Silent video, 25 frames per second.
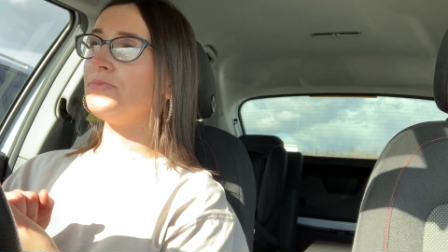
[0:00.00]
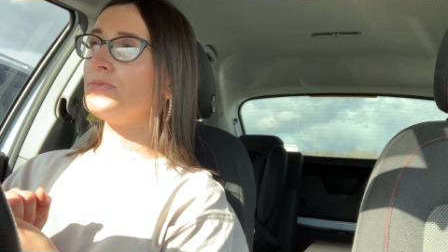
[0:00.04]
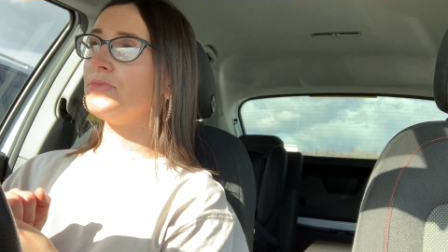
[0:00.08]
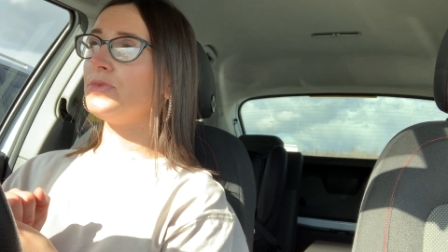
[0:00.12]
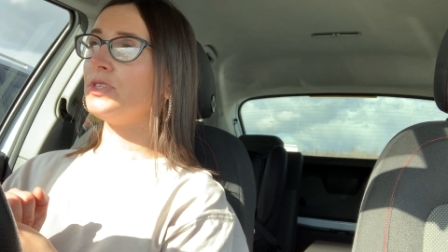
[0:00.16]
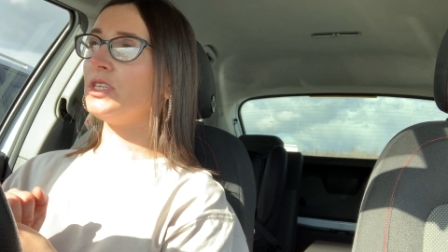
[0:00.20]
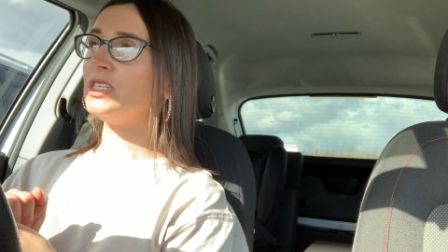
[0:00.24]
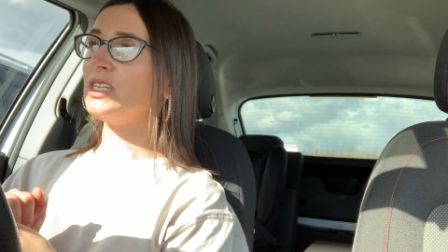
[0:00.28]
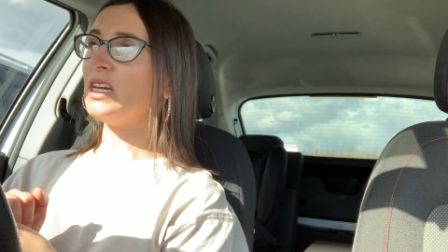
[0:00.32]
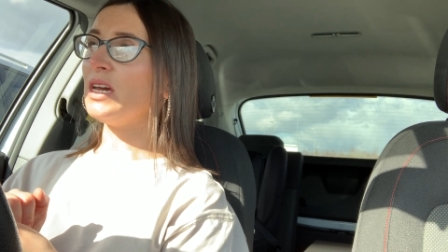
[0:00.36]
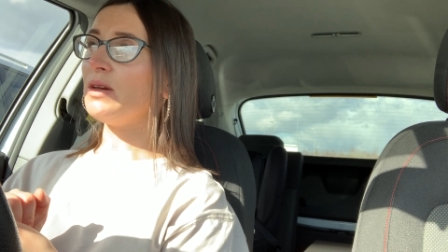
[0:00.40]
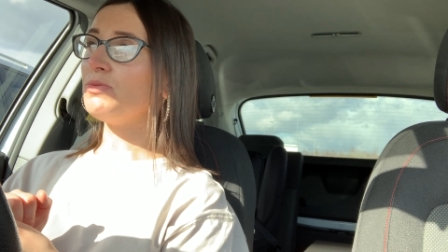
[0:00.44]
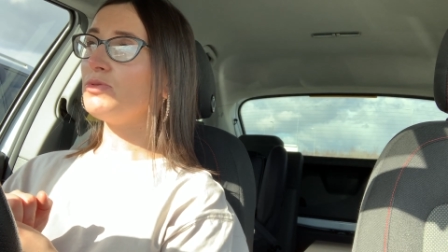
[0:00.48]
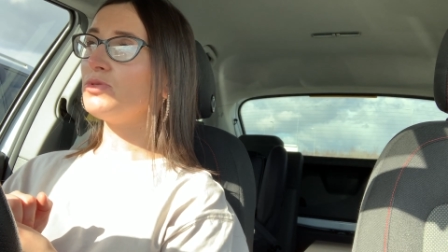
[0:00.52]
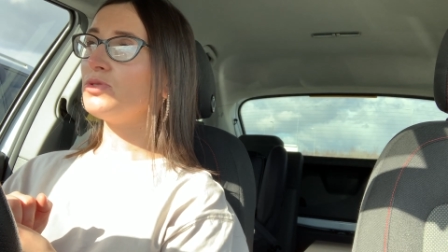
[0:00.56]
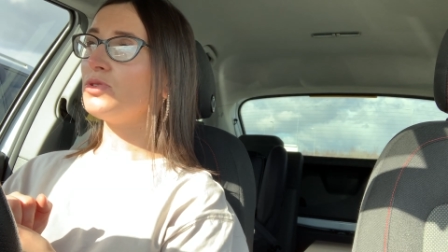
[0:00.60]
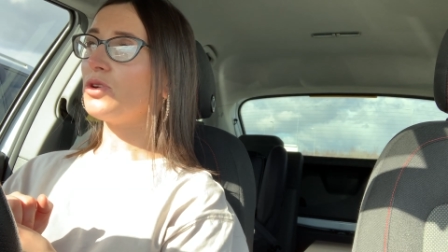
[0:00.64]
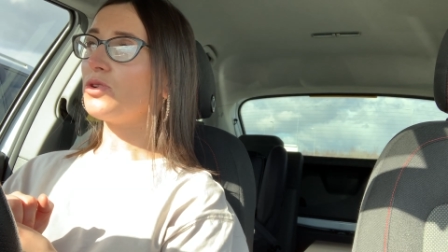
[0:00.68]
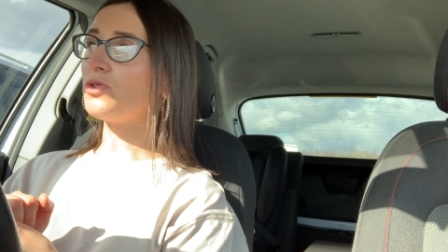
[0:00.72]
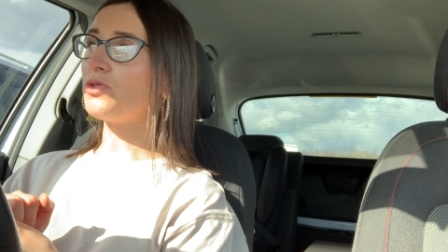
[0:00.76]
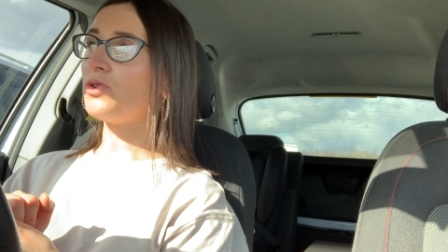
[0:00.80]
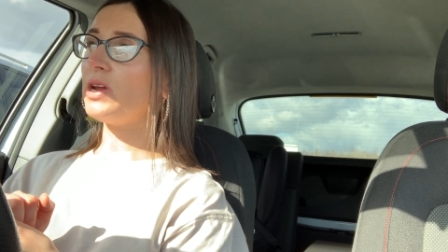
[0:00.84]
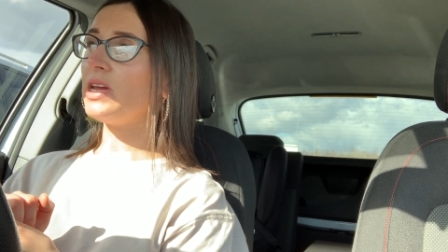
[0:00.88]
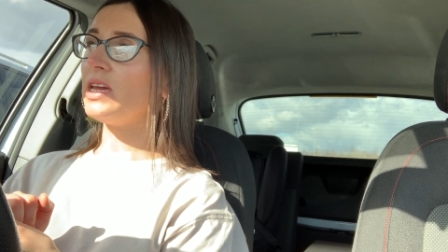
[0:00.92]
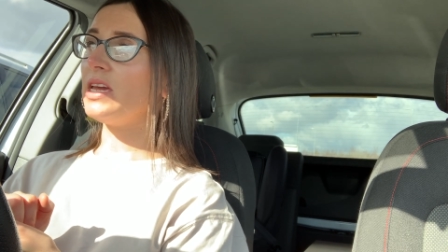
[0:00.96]
The table's
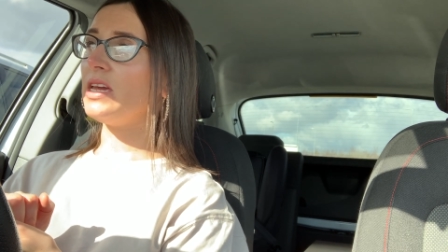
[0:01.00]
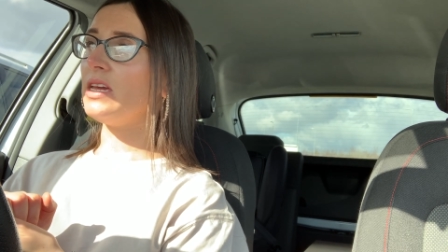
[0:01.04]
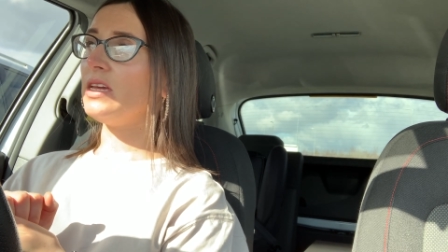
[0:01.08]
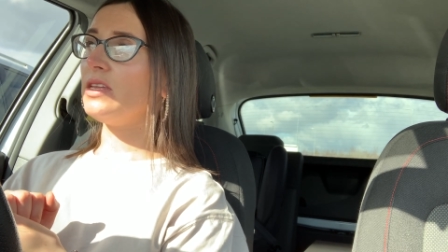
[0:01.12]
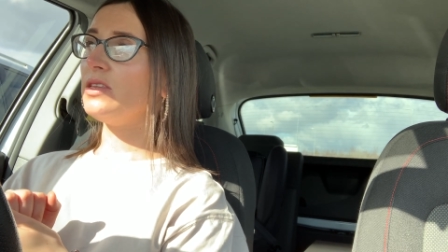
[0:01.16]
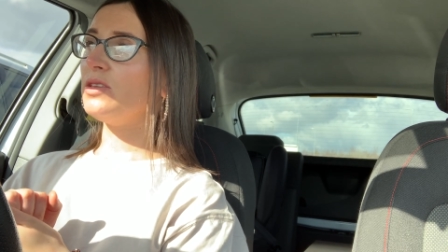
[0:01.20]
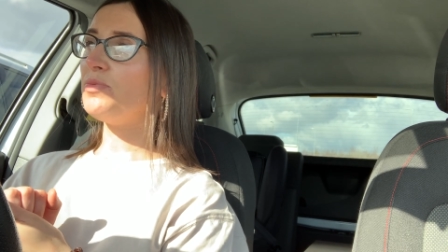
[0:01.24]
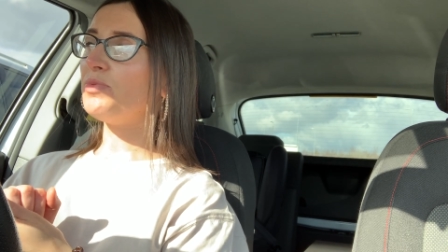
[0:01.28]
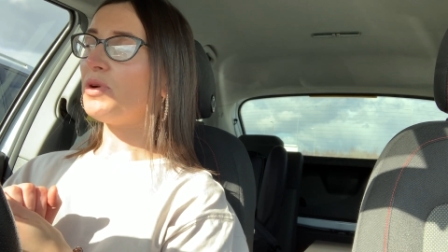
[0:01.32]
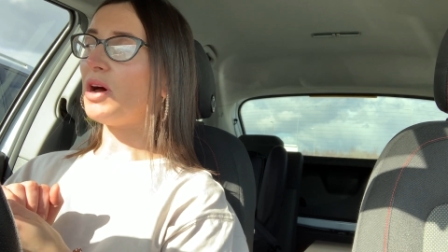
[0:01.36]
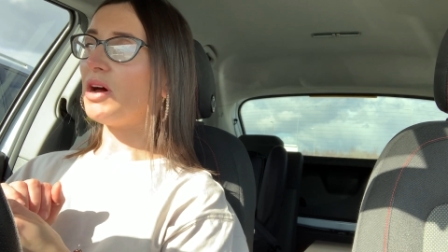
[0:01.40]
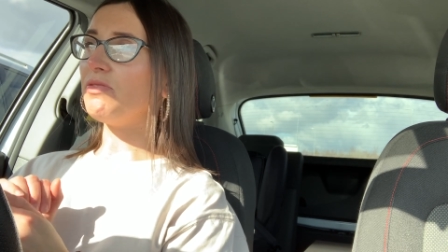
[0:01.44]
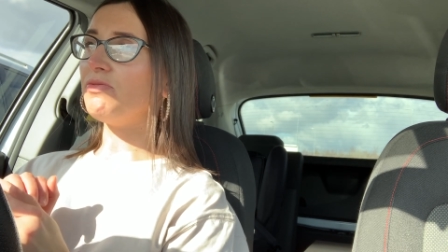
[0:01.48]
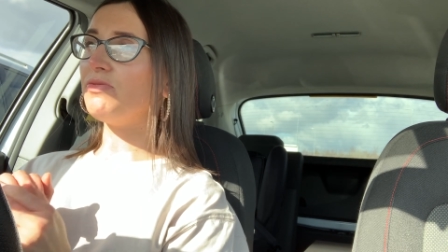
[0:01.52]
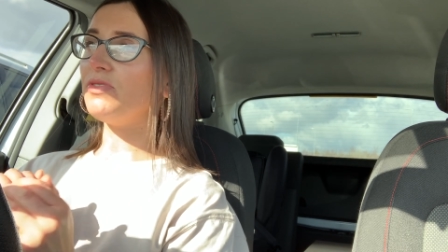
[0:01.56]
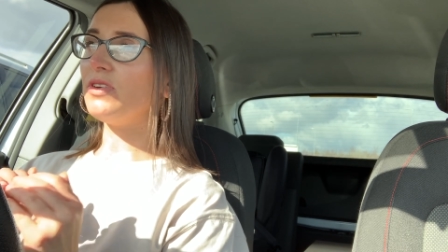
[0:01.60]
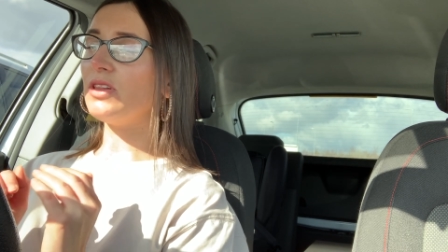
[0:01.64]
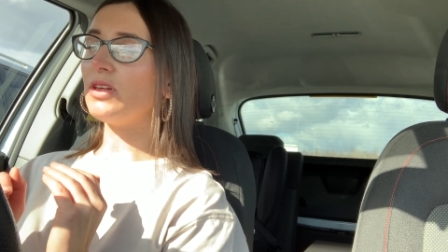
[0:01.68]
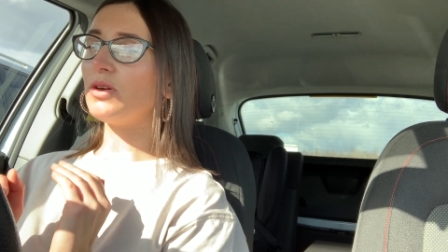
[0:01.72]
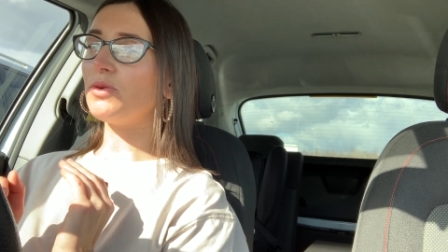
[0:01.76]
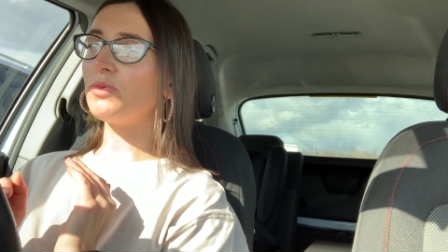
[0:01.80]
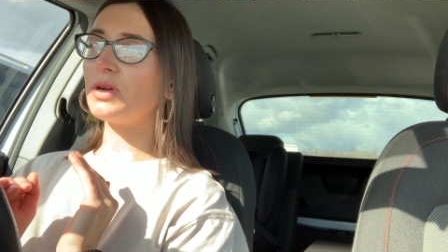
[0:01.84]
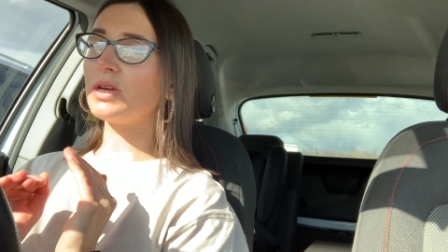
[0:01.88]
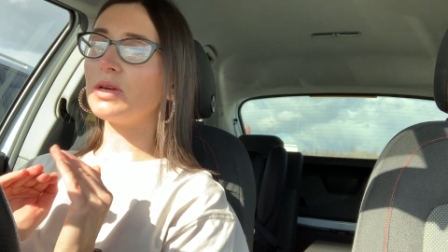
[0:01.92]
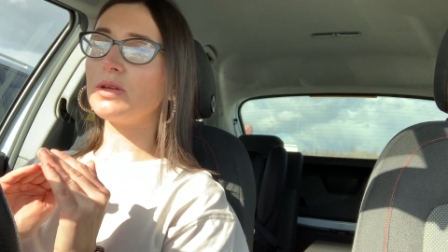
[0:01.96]
not great either, but I feel like we